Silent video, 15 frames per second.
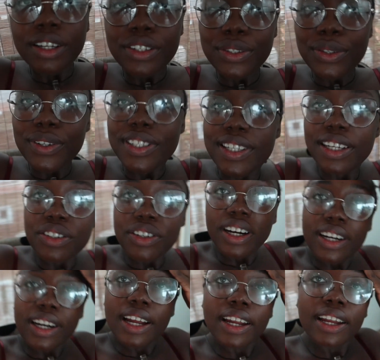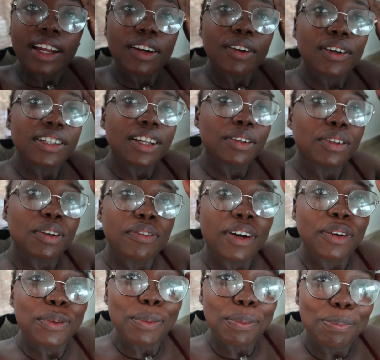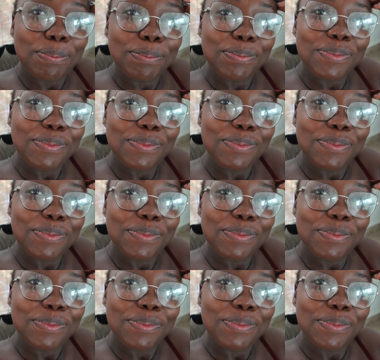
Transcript: So Sandra and I are locked out of our room.